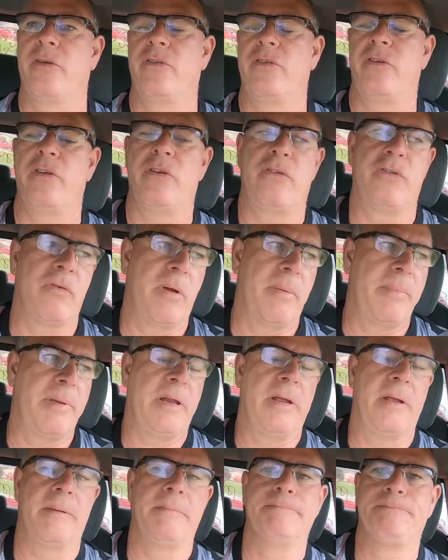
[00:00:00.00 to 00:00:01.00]
it's
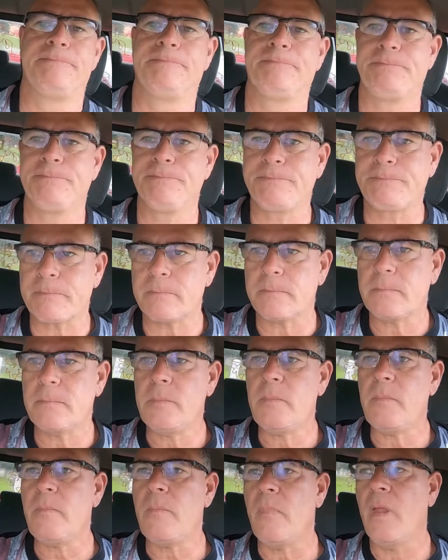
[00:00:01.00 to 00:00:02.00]
distributed,
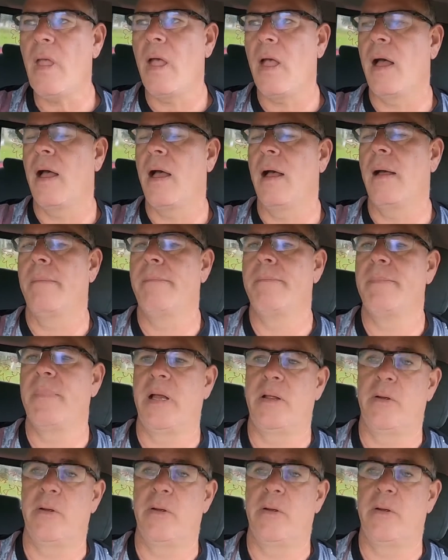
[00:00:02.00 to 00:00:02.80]
um,